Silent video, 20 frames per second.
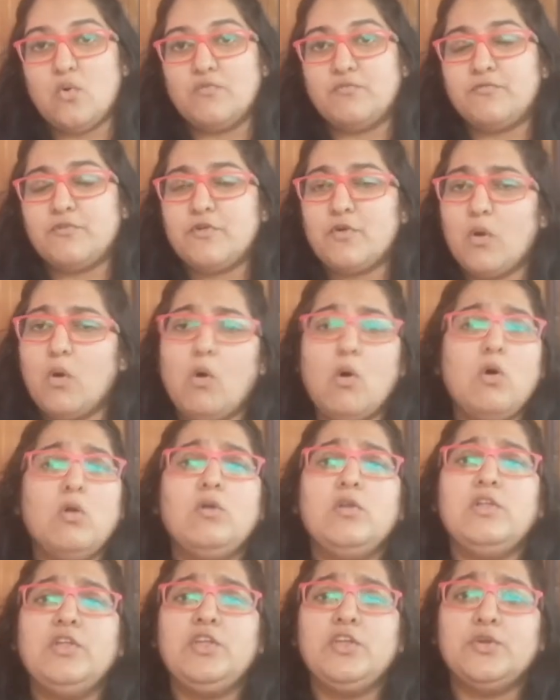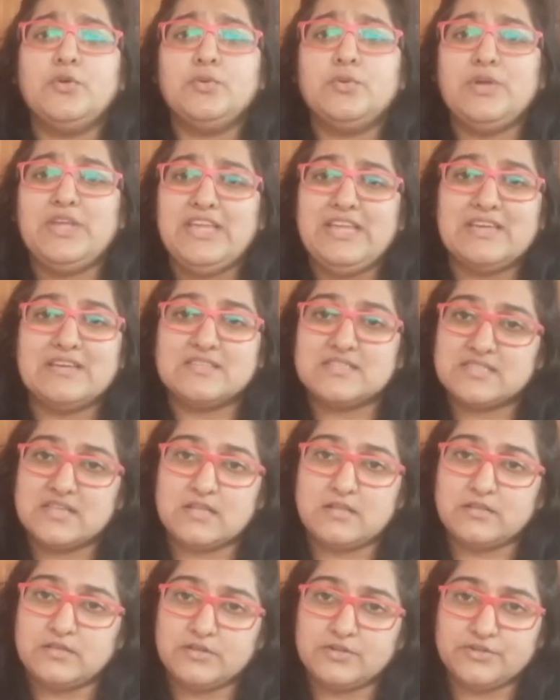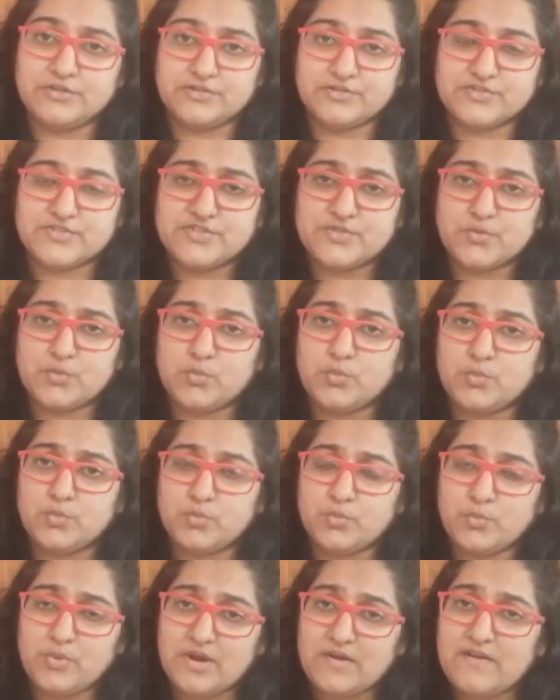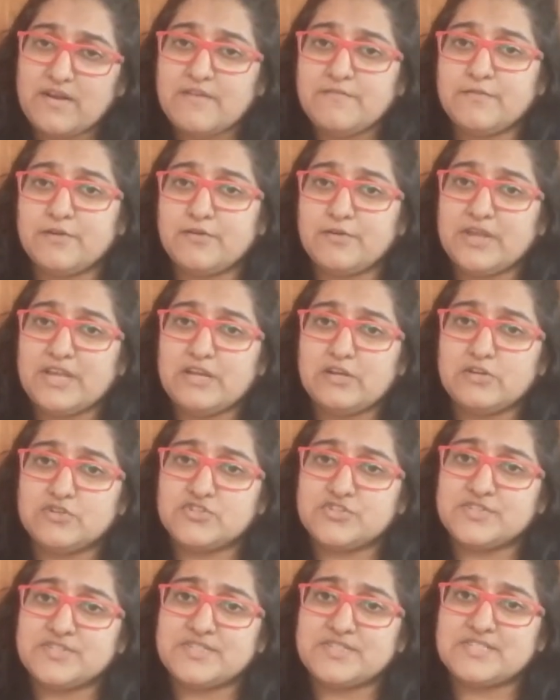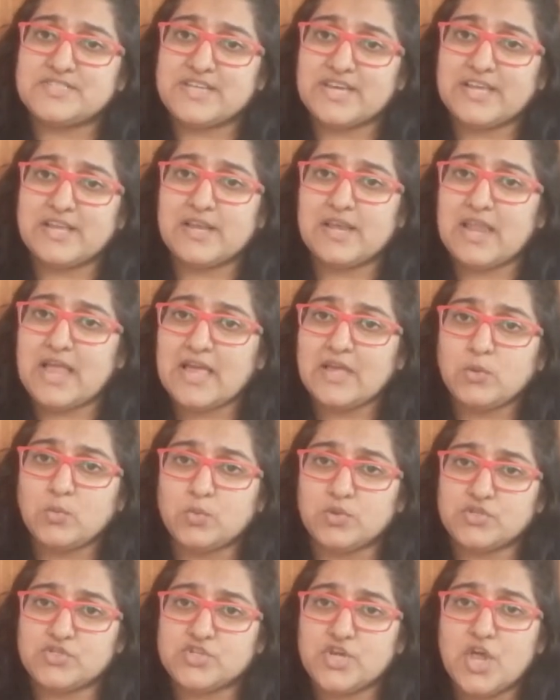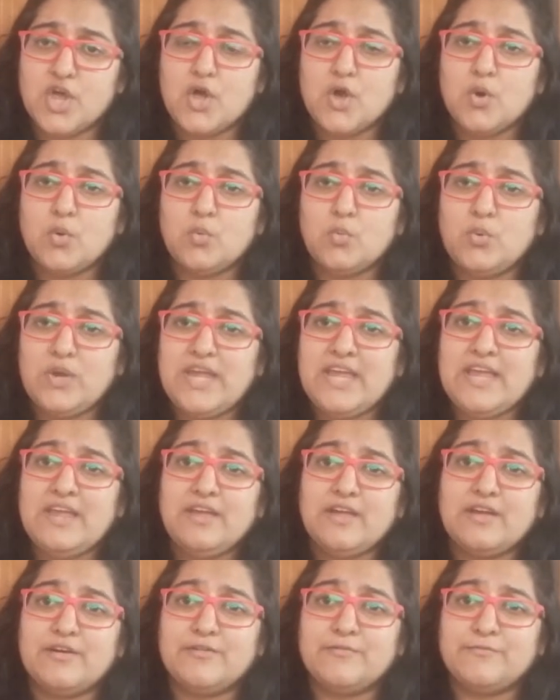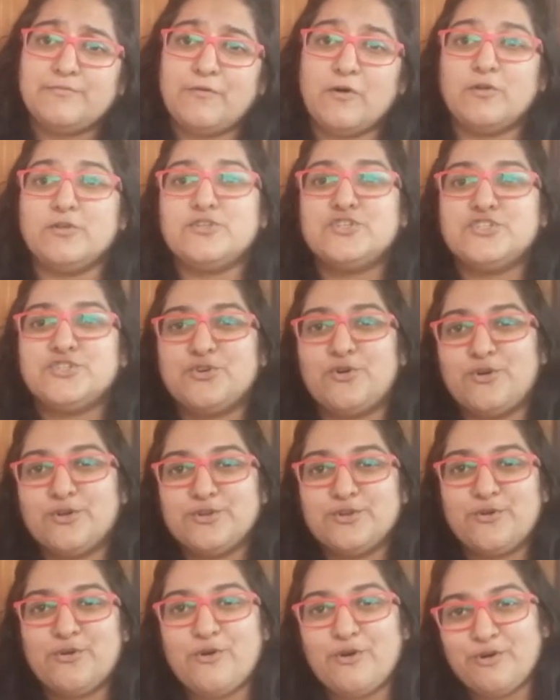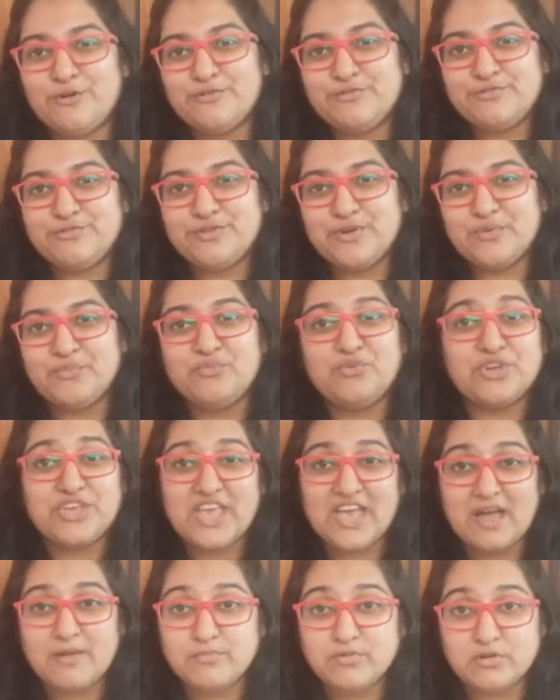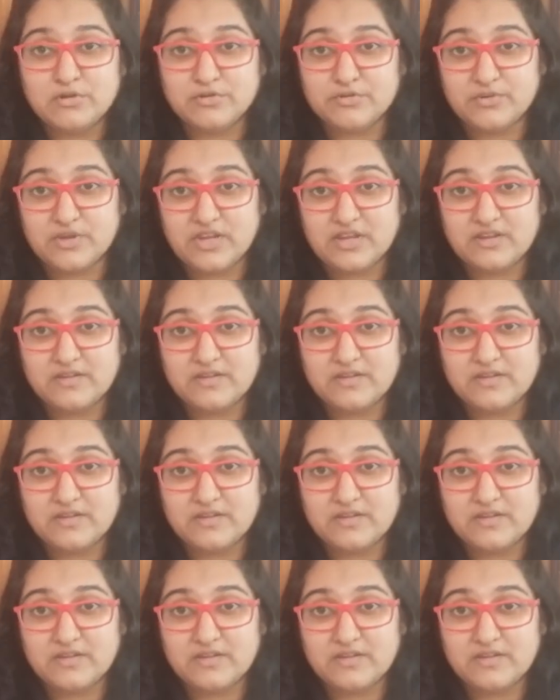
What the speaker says: For all you E.S.L learners, so wherever English is a second language, we fall short of vocabulary.